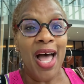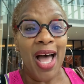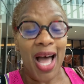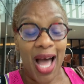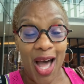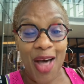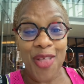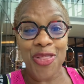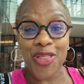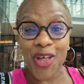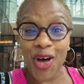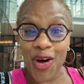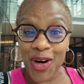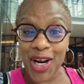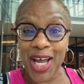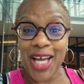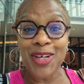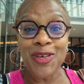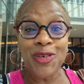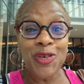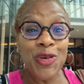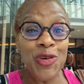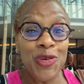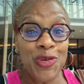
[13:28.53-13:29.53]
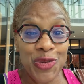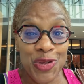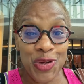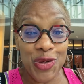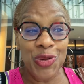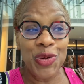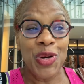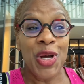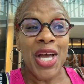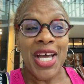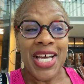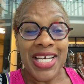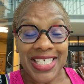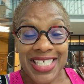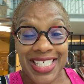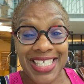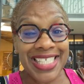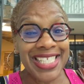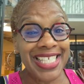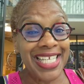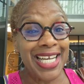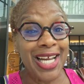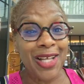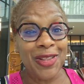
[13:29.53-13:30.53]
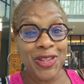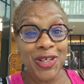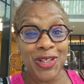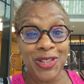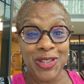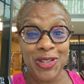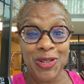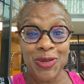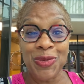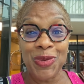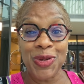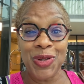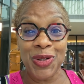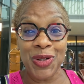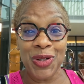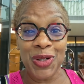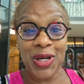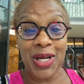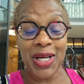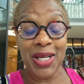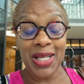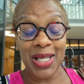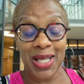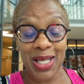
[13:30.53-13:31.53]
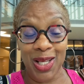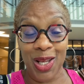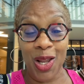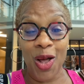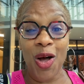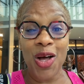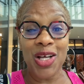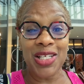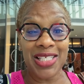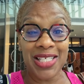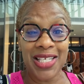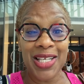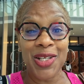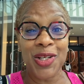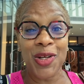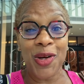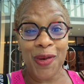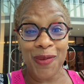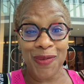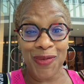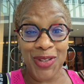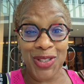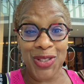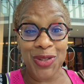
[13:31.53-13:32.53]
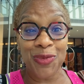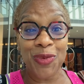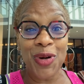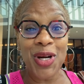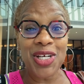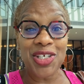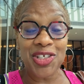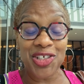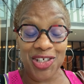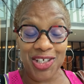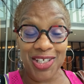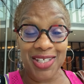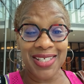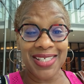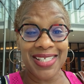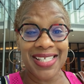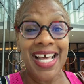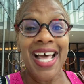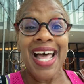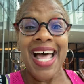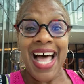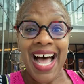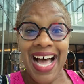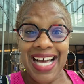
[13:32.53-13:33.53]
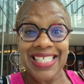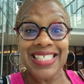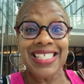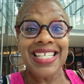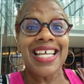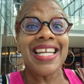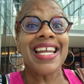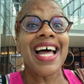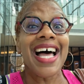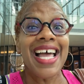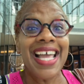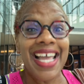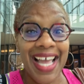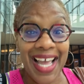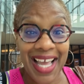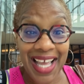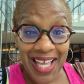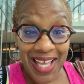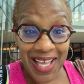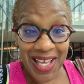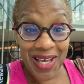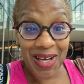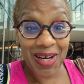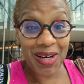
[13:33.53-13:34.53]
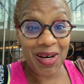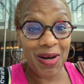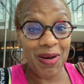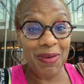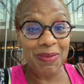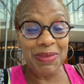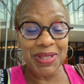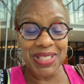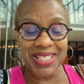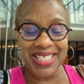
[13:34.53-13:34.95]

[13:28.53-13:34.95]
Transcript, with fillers: I thought I knew you. She said, I thought you were lost and looking for directions. I said, I am.